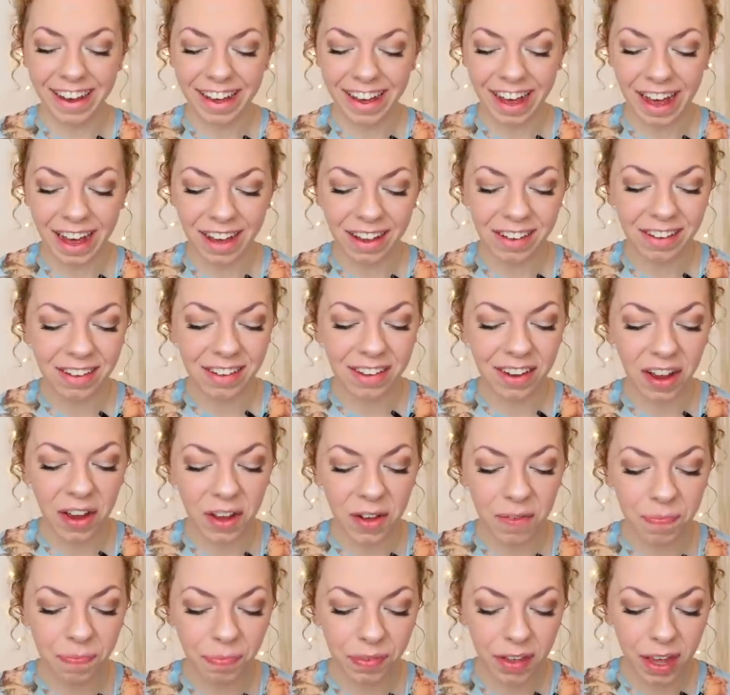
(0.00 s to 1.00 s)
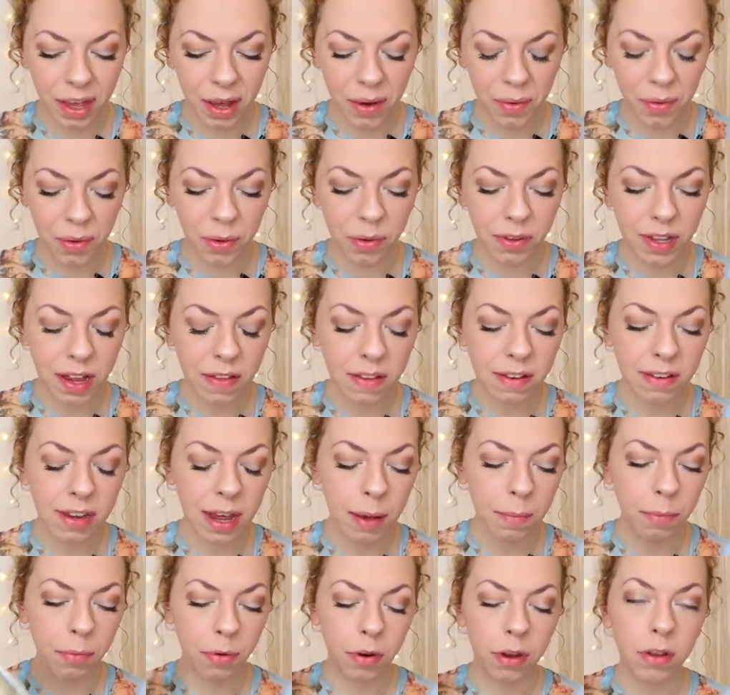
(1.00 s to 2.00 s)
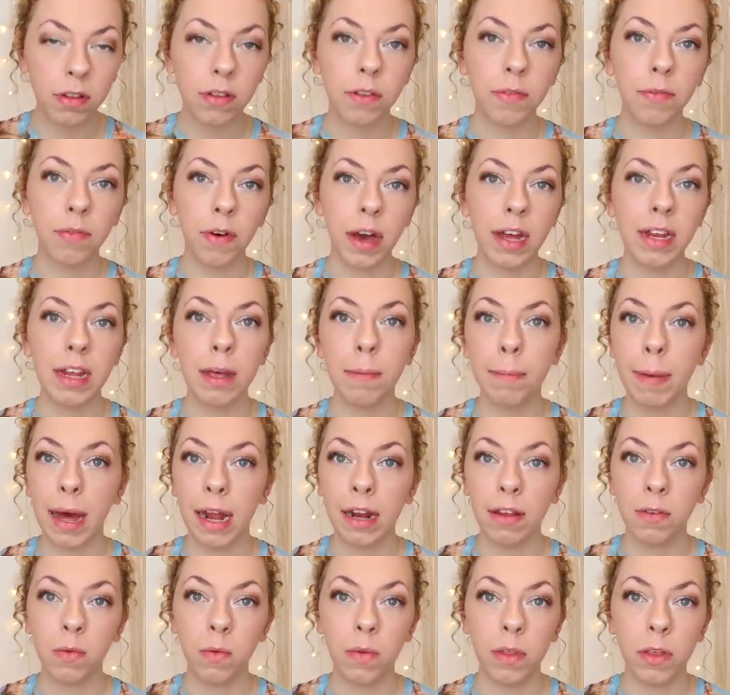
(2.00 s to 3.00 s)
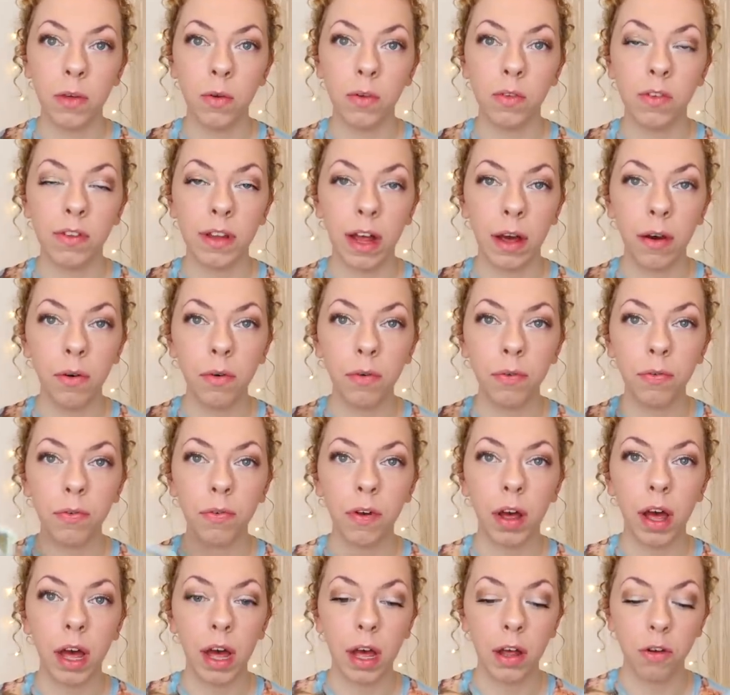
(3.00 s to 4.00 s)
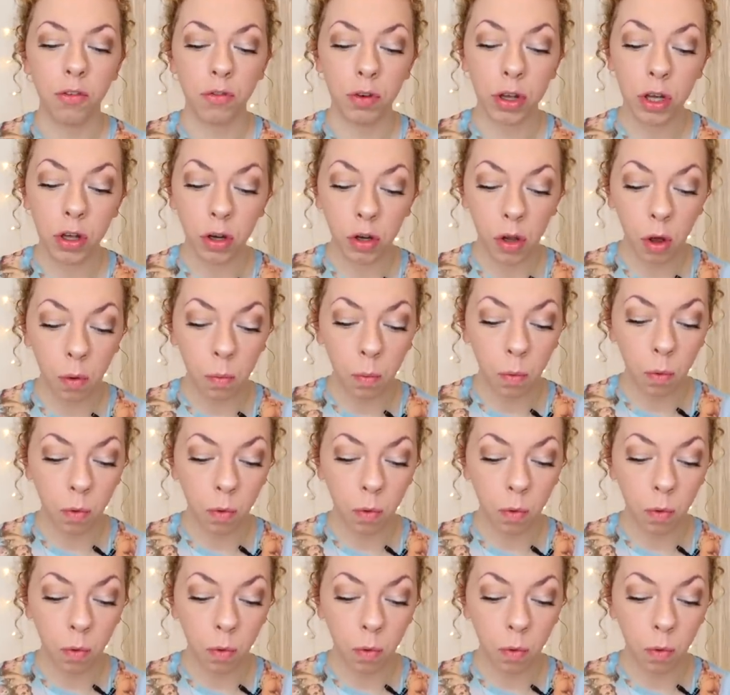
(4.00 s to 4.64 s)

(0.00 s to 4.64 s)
okay? So, we also had a temperance, finding balance within yourself. Uh, drink a lot of